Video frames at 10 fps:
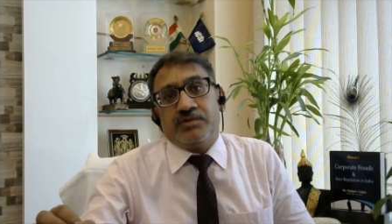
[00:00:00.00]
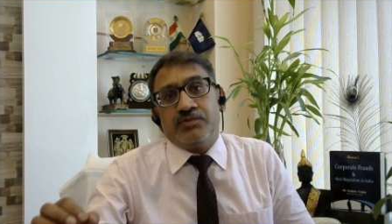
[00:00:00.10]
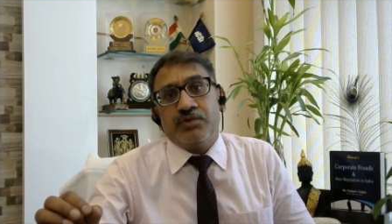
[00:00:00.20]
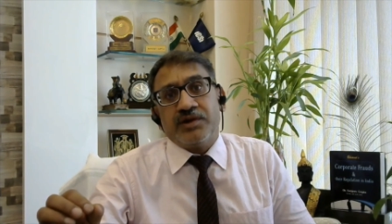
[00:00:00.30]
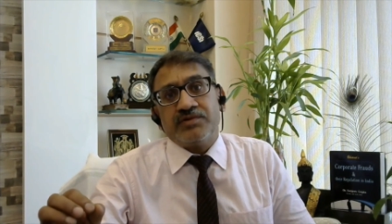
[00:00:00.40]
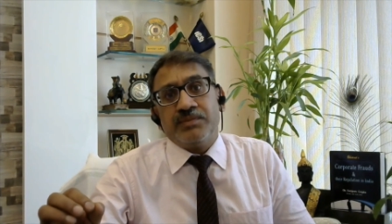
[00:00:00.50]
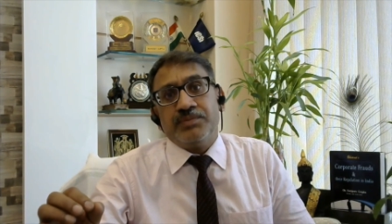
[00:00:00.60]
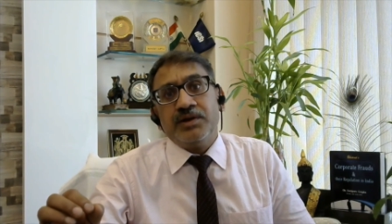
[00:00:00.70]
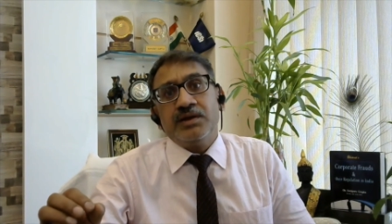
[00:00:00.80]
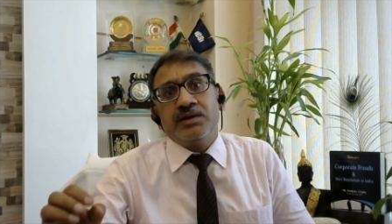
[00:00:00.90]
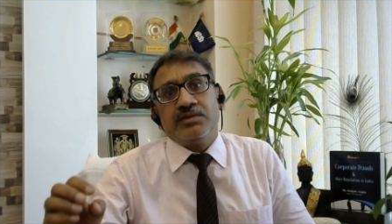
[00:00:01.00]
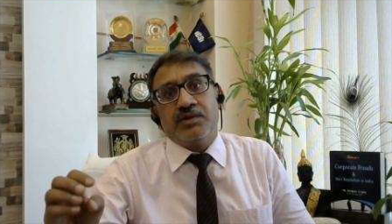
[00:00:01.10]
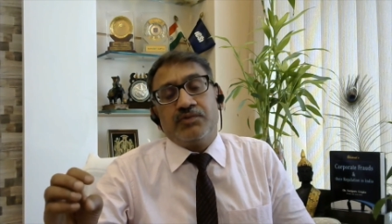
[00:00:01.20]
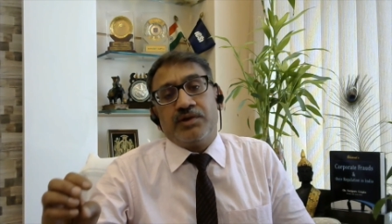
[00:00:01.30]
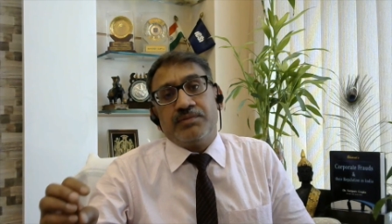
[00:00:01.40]
For example, the
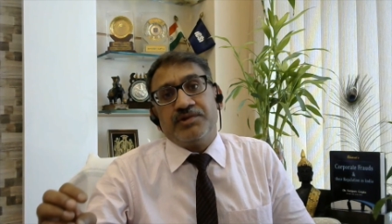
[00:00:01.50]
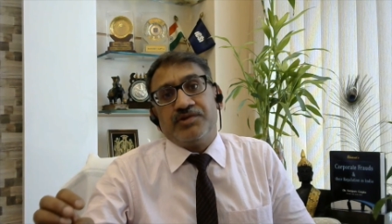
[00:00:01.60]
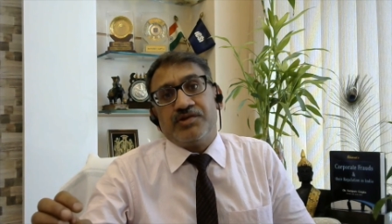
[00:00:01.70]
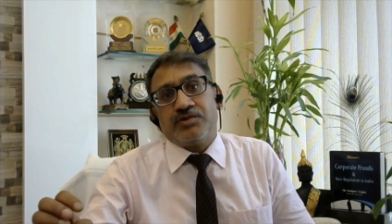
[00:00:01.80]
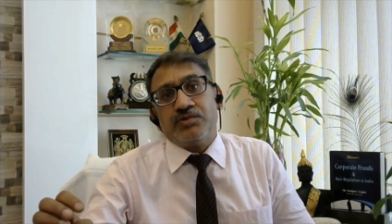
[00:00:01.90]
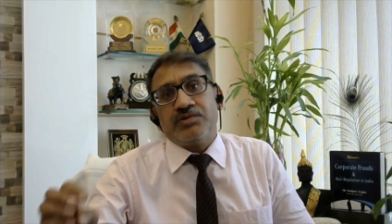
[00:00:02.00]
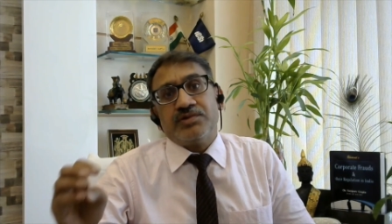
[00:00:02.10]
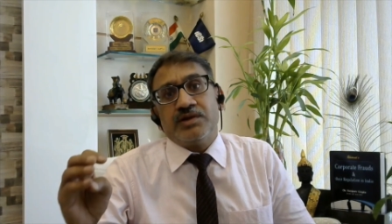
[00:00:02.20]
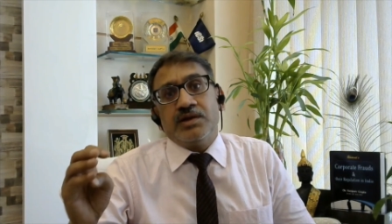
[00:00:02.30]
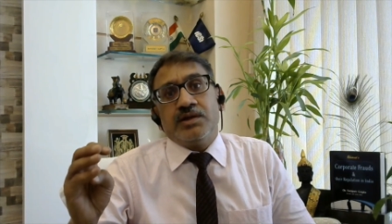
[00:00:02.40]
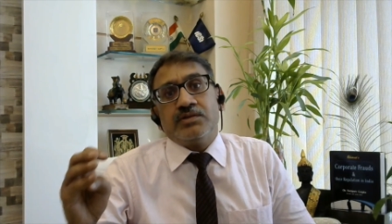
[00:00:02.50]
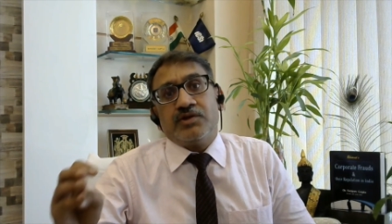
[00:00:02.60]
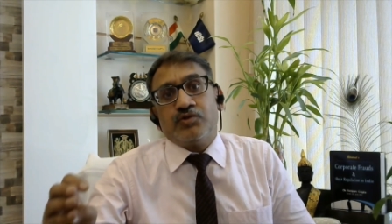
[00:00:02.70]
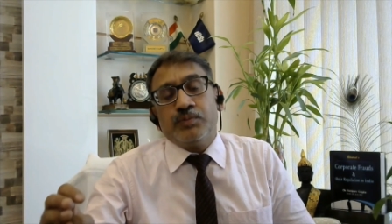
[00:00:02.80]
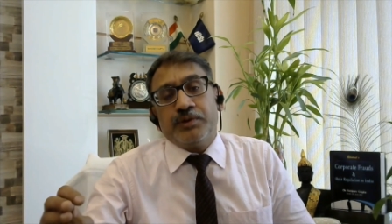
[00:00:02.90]
pharmacy stores, the
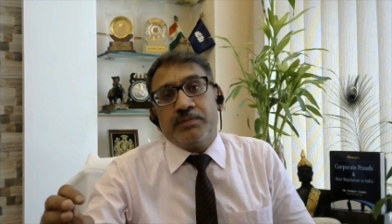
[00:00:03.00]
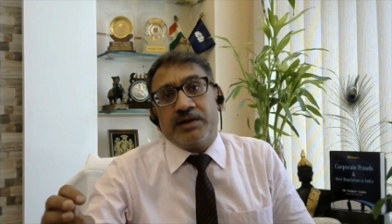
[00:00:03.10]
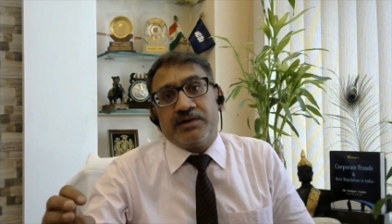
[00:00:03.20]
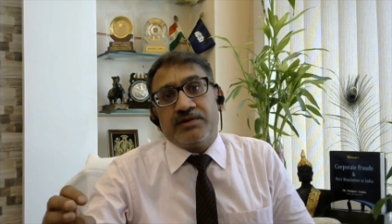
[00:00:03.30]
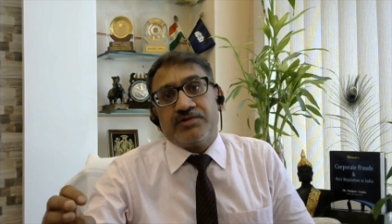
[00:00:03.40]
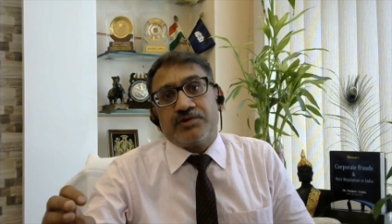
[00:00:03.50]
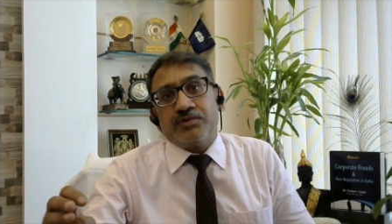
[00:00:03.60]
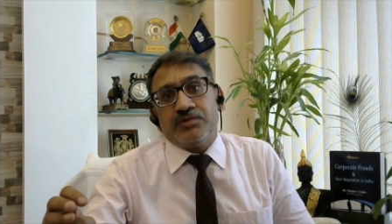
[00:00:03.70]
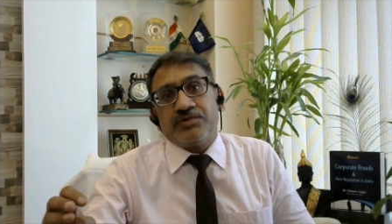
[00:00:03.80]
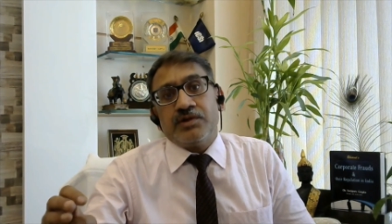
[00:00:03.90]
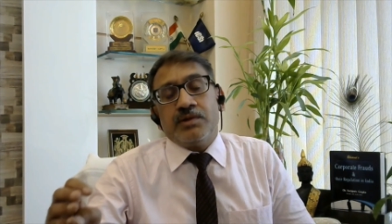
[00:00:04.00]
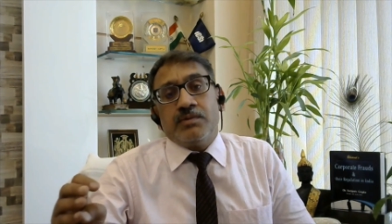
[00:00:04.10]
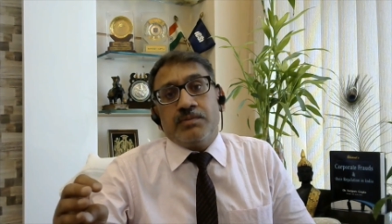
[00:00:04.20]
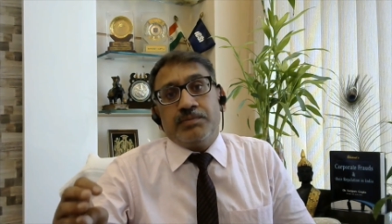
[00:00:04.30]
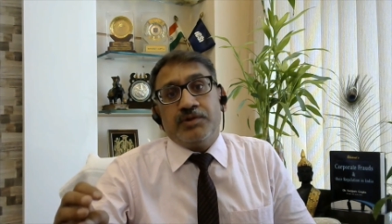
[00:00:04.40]
supermarket stores,
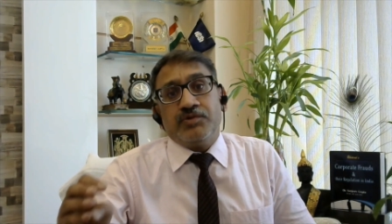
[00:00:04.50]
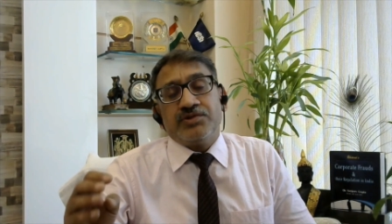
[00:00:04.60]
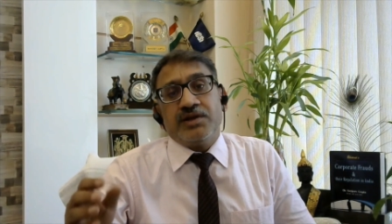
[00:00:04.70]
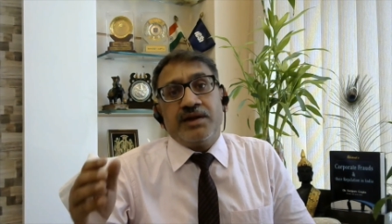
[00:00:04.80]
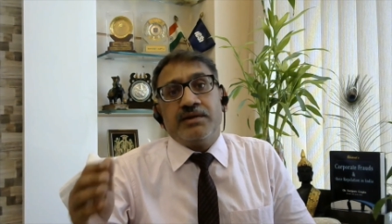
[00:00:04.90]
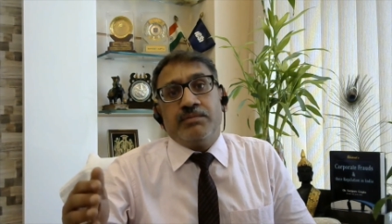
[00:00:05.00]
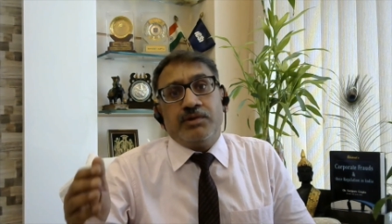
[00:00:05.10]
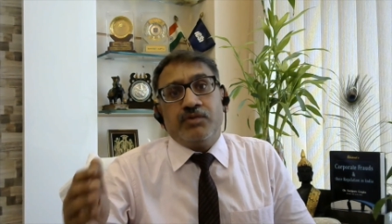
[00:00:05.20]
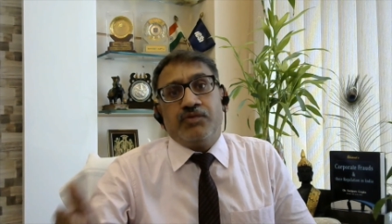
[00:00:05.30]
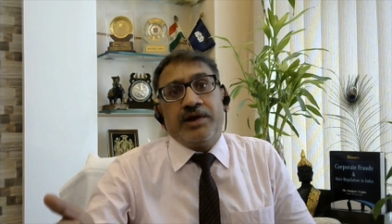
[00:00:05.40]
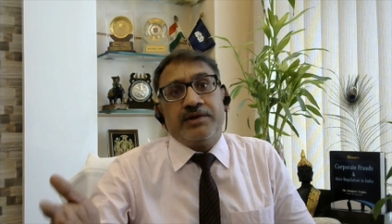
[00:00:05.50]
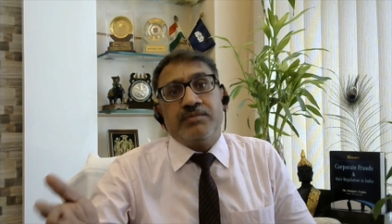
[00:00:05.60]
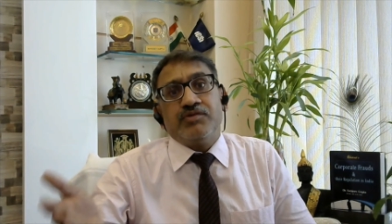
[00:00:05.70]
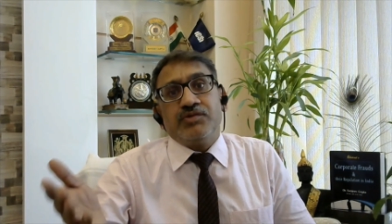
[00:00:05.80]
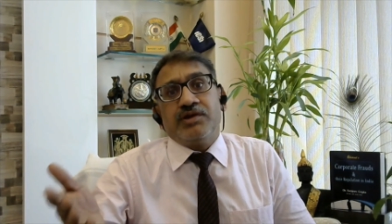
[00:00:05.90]
because there are number of
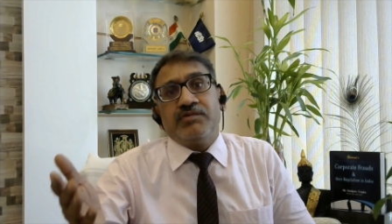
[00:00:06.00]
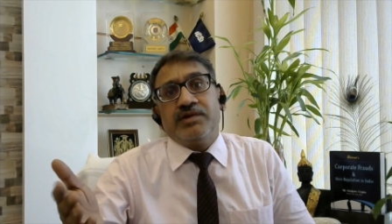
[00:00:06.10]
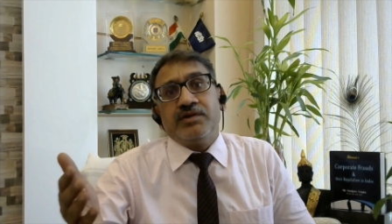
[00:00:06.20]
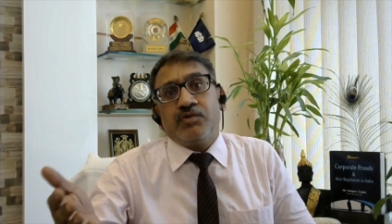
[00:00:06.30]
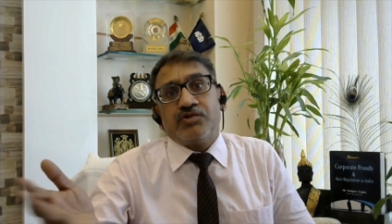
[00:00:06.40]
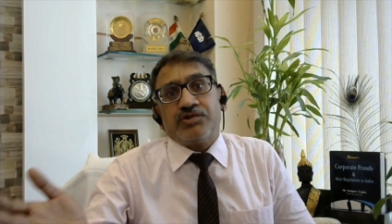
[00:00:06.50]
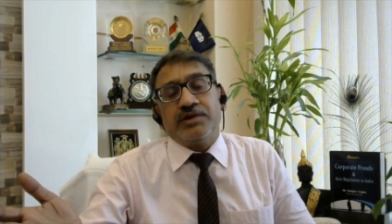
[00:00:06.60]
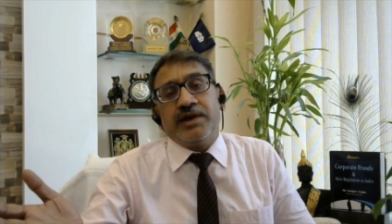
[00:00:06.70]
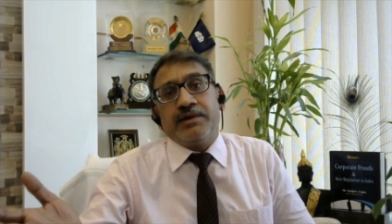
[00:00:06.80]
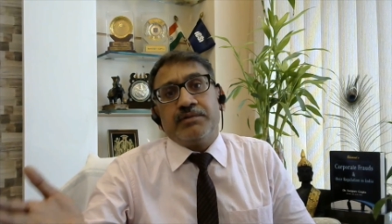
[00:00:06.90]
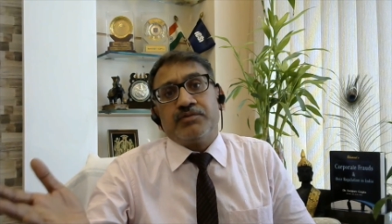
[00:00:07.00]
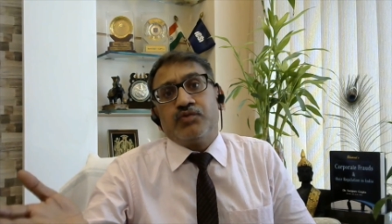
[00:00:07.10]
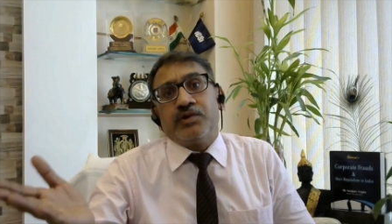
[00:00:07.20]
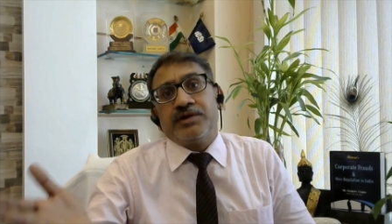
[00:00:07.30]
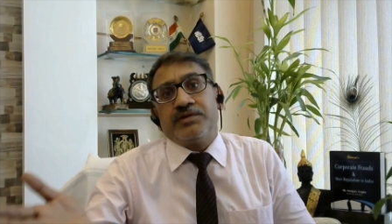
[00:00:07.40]
items which are very costly items.
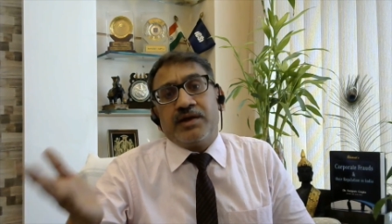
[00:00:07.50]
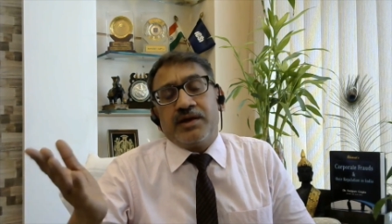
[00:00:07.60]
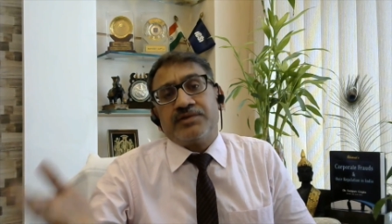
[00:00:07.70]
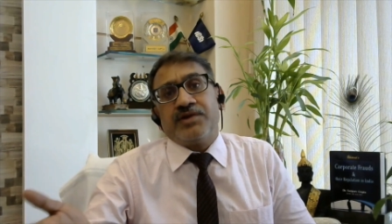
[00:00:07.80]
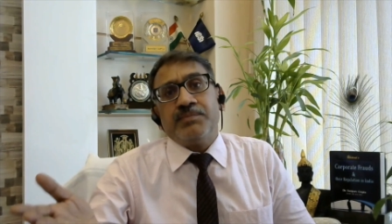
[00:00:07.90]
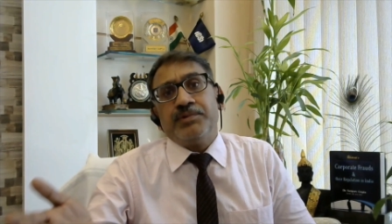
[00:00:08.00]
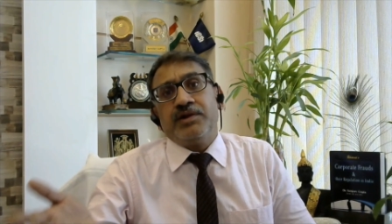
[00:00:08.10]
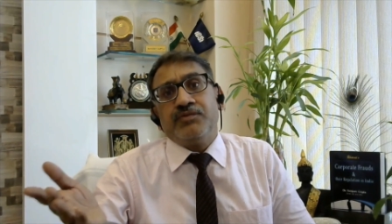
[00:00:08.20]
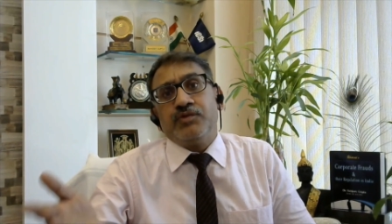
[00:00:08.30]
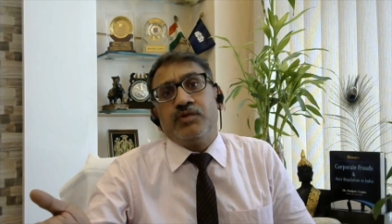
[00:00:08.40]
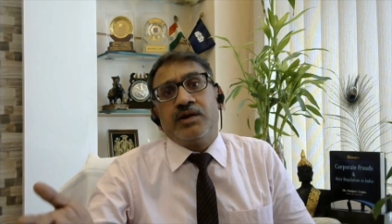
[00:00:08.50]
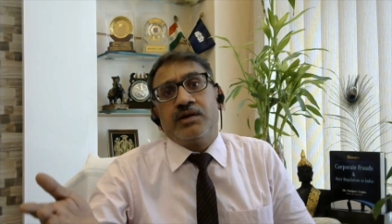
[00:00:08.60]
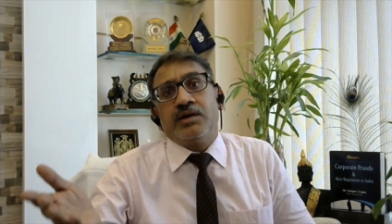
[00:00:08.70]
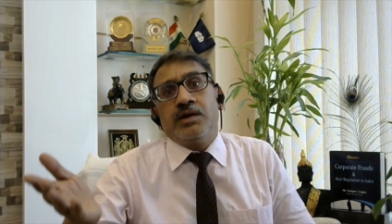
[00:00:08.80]
For example, if you are